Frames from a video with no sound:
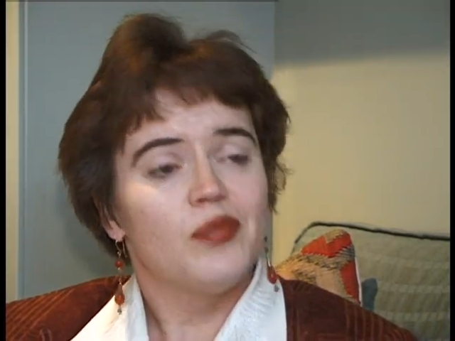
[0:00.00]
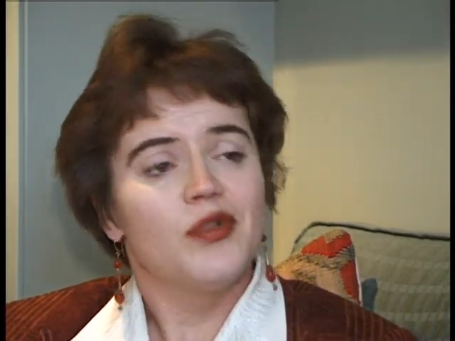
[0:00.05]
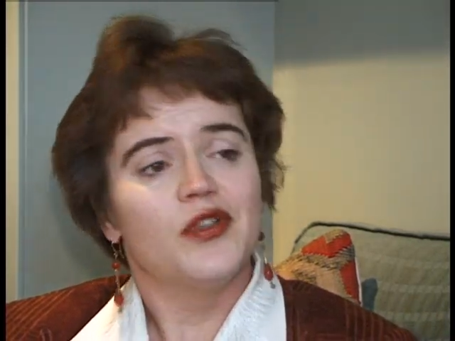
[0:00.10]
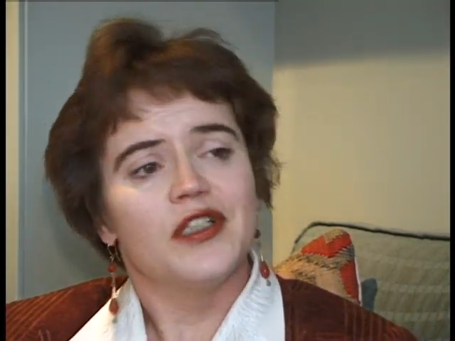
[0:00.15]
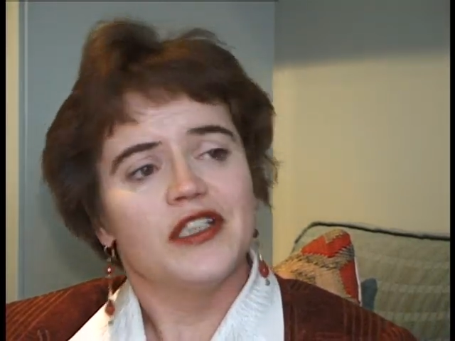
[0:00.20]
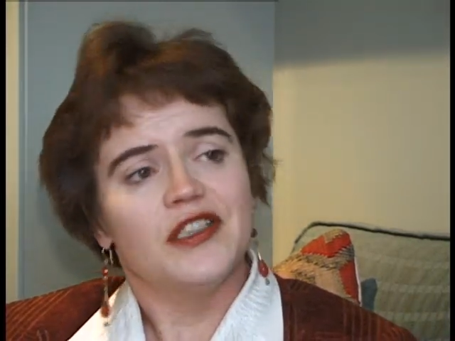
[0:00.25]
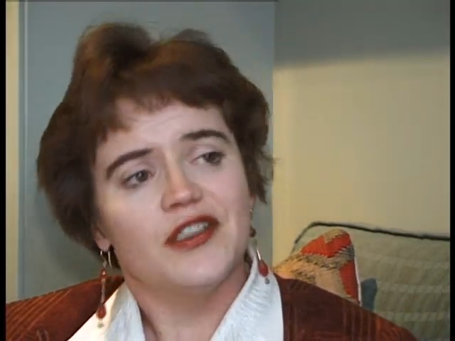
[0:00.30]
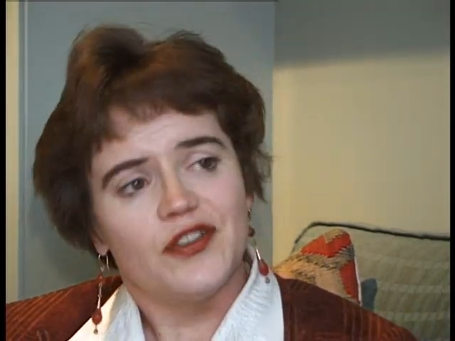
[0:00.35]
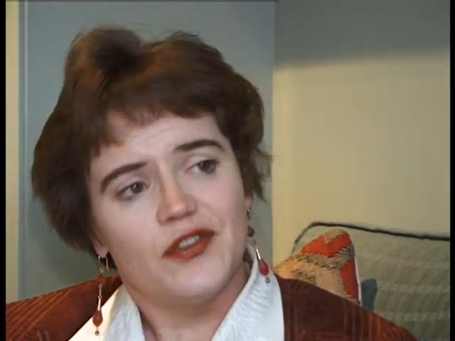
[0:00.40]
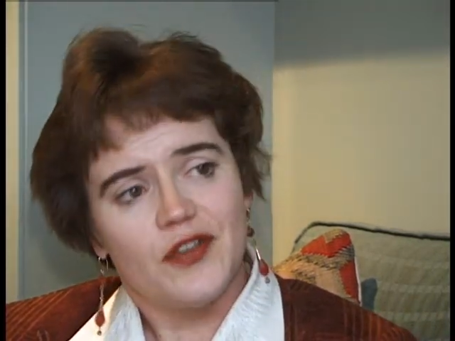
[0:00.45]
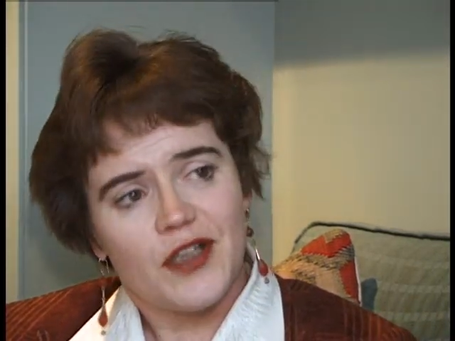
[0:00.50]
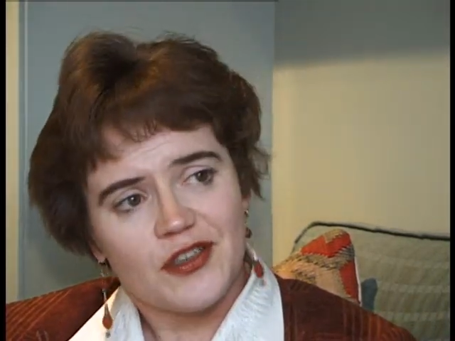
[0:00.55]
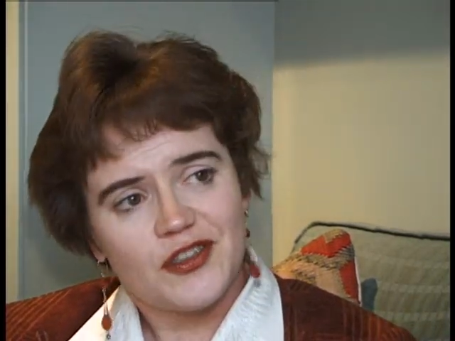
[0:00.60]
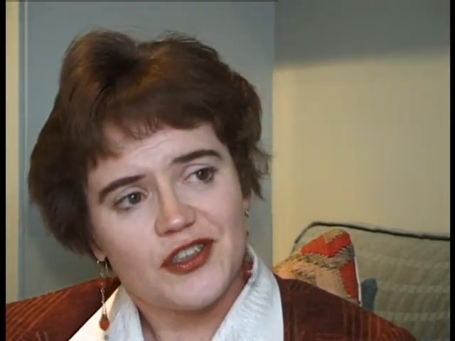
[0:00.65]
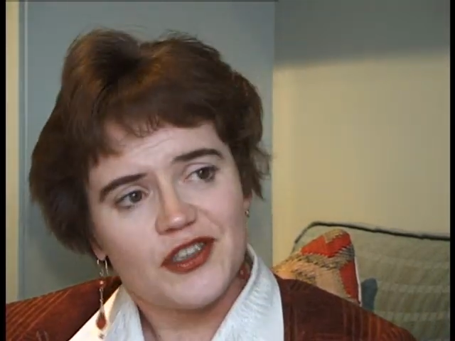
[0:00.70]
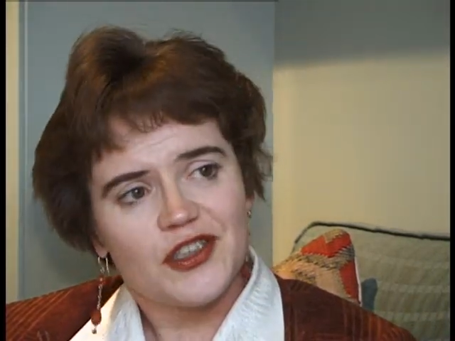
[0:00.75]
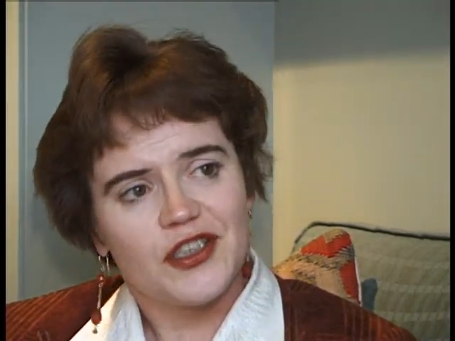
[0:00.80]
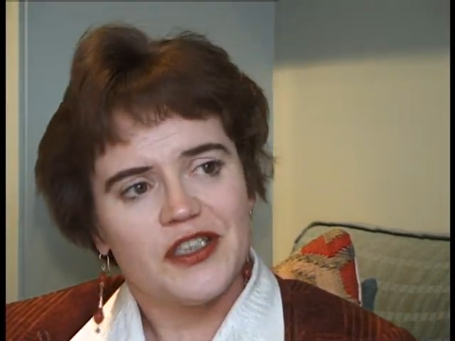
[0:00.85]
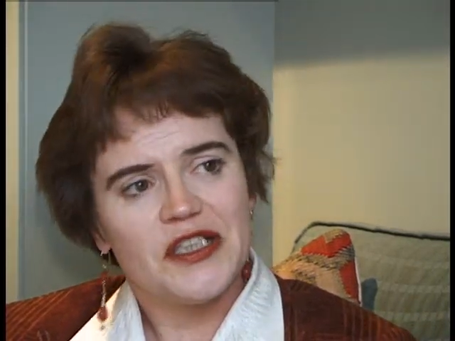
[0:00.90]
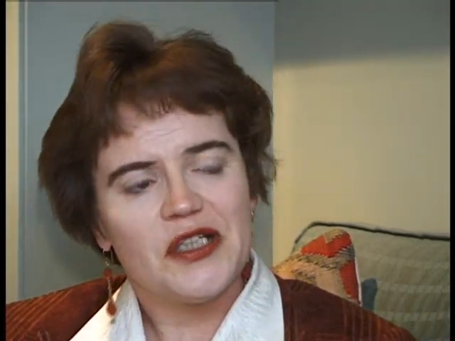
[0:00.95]
but in
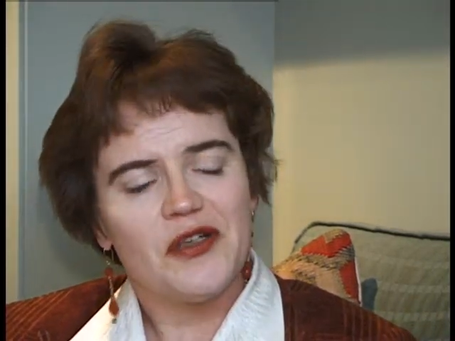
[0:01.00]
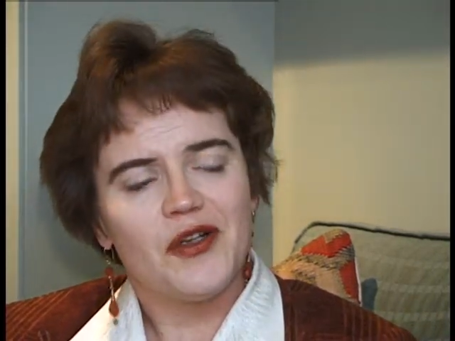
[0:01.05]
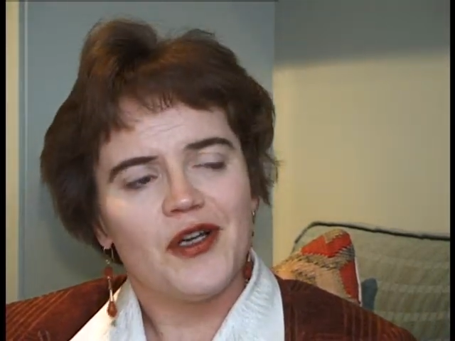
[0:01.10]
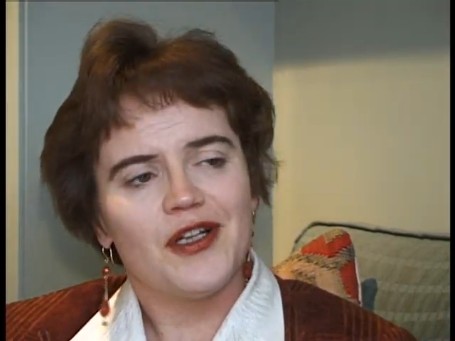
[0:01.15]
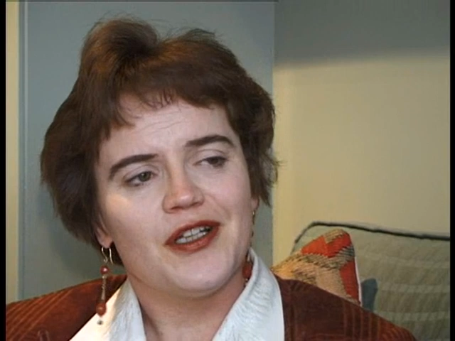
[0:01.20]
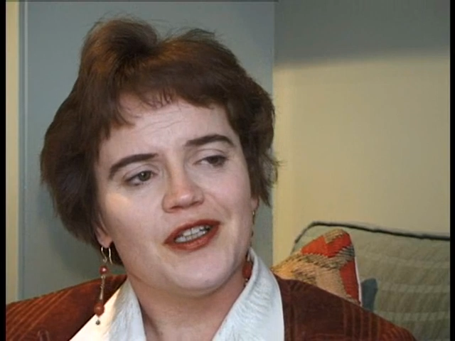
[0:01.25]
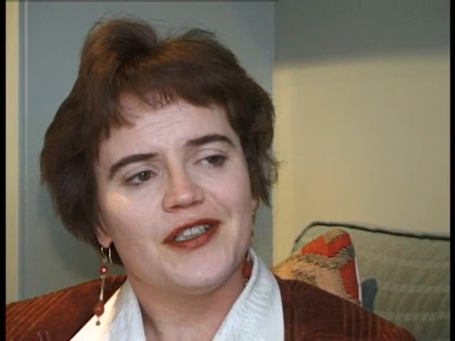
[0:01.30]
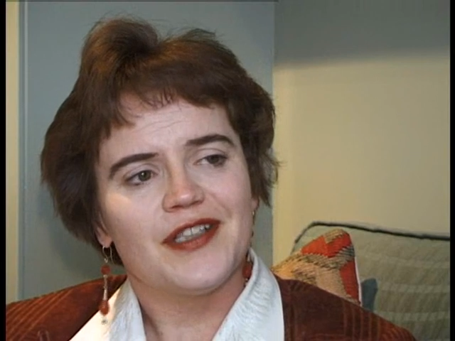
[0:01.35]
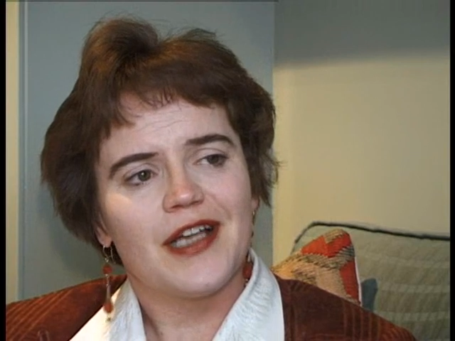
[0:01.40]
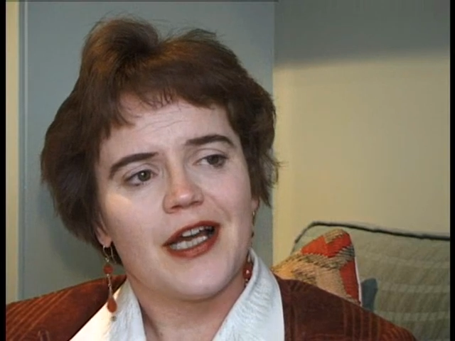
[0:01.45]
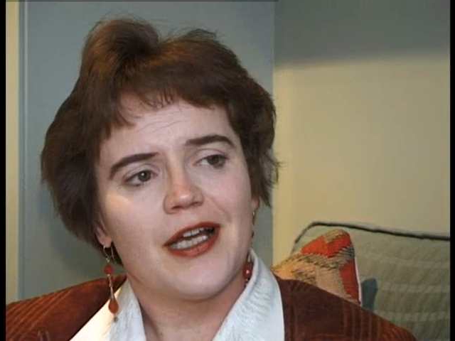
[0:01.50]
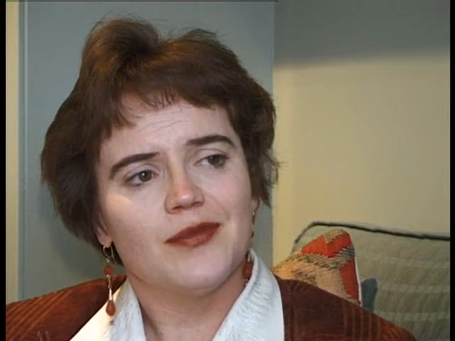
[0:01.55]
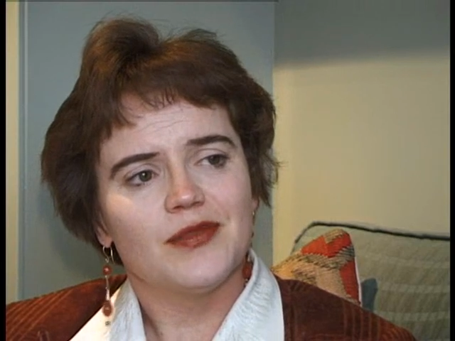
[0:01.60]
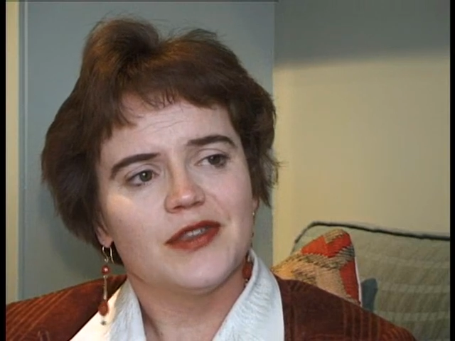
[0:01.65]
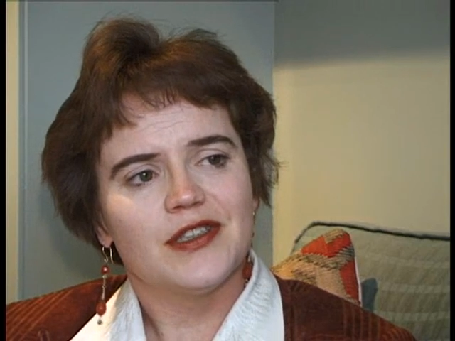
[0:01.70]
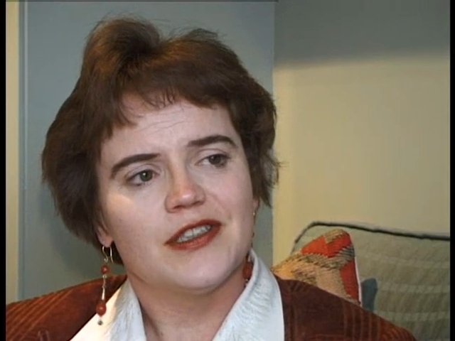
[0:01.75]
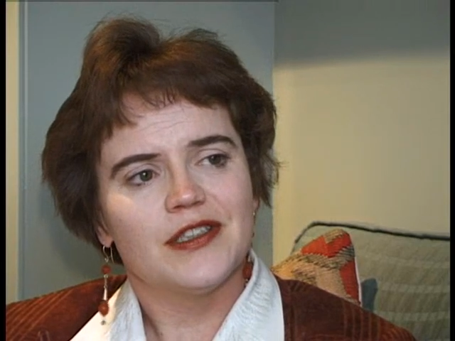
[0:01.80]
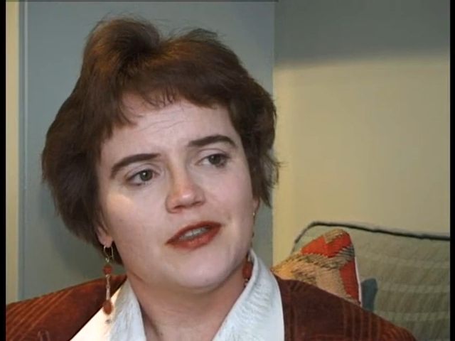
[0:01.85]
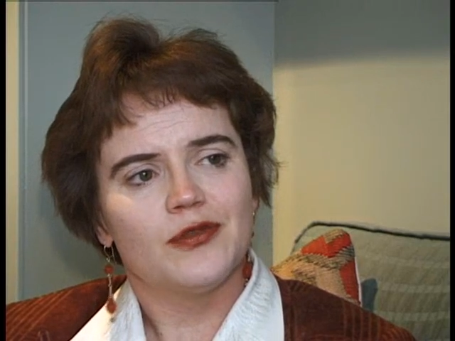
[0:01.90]
Dutch in the early times